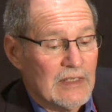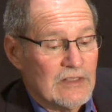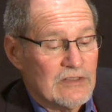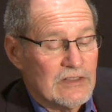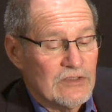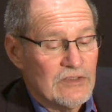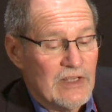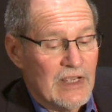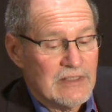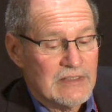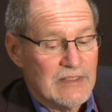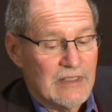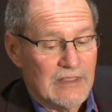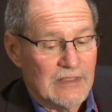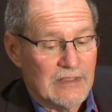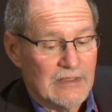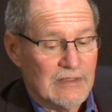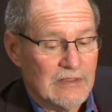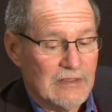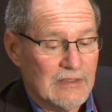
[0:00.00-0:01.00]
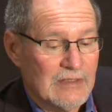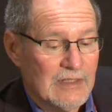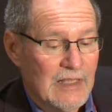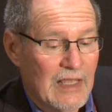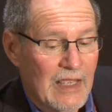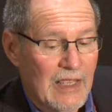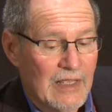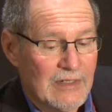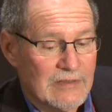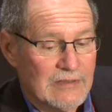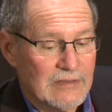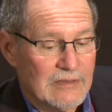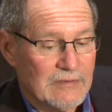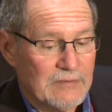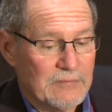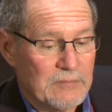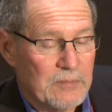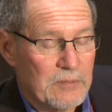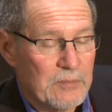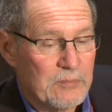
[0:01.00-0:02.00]
suggesting that
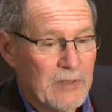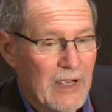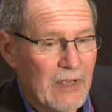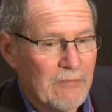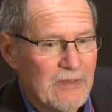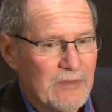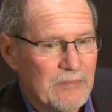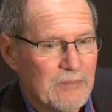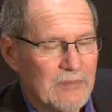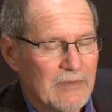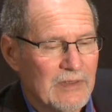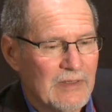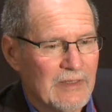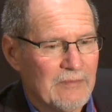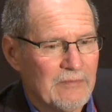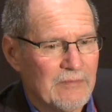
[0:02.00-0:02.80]
probably